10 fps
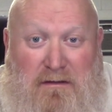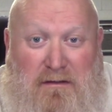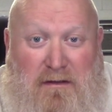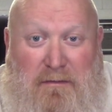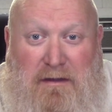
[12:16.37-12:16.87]

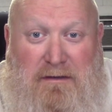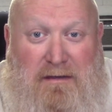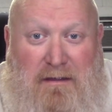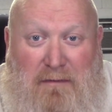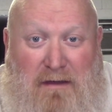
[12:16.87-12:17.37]
come in and
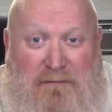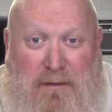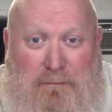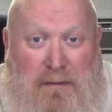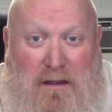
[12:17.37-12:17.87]
take my
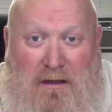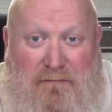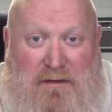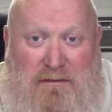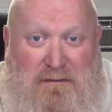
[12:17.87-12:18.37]

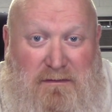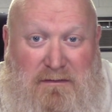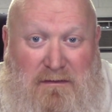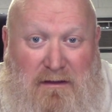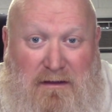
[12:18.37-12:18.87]
Beyond Vigilance
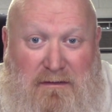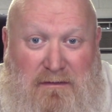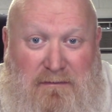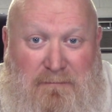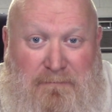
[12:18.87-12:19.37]

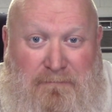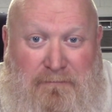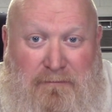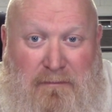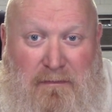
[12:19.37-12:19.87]
class.
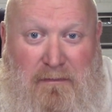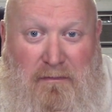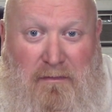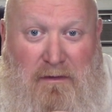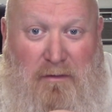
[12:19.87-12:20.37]

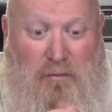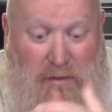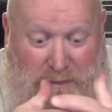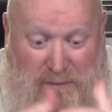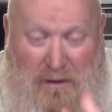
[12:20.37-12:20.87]
And we're
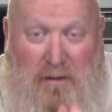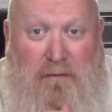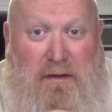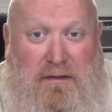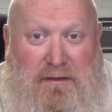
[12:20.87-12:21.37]
going to talk
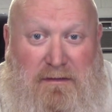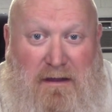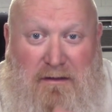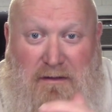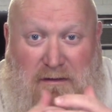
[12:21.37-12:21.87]
about these
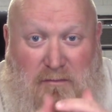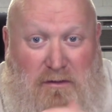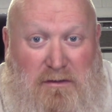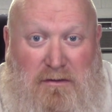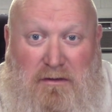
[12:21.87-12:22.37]
kind of things
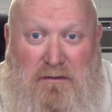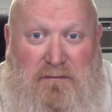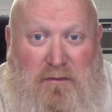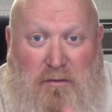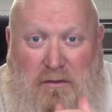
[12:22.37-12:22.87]
what to look
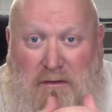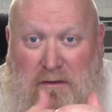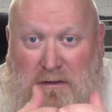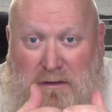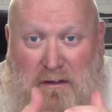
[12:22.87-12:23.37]
for,
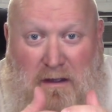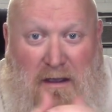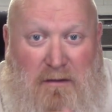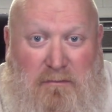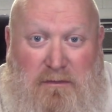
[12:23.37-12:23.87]

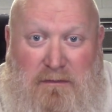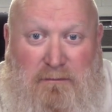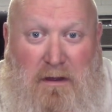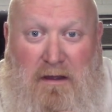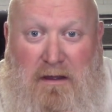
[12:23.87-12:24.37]
how to
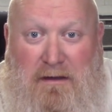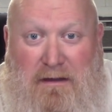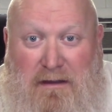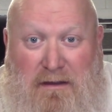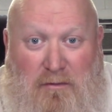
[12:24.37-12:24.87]
respond
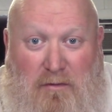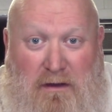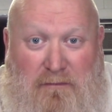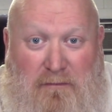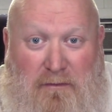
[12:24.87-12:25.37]
and get
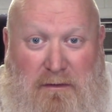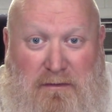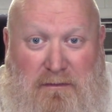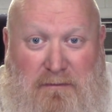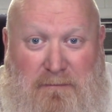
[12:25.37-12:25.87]
away from it.
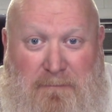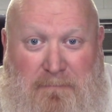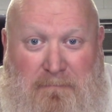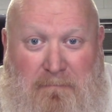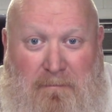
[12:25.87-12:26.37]

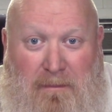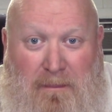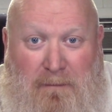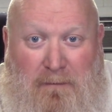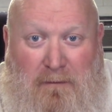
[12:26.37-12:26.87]

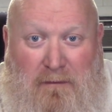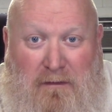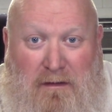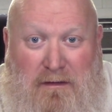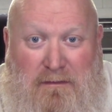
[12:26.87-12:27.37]
All
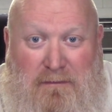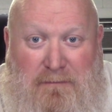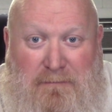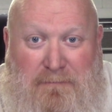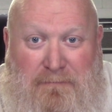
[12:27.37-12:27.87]
right?
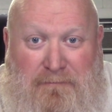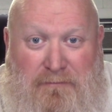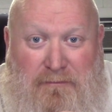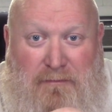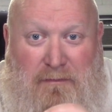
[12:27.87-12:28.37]

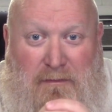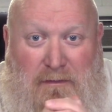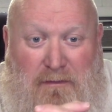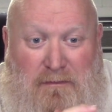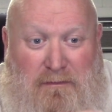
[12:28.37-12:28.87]

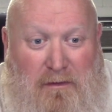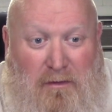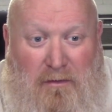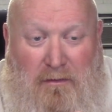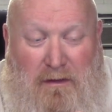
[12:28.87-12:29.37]

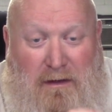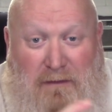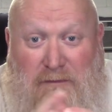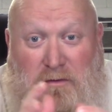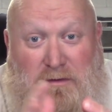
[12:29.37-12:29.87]
So, and
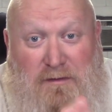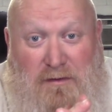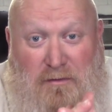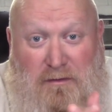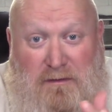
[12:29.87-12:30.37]
if you're a
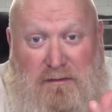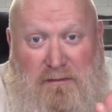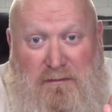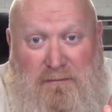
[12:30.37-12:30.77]
student,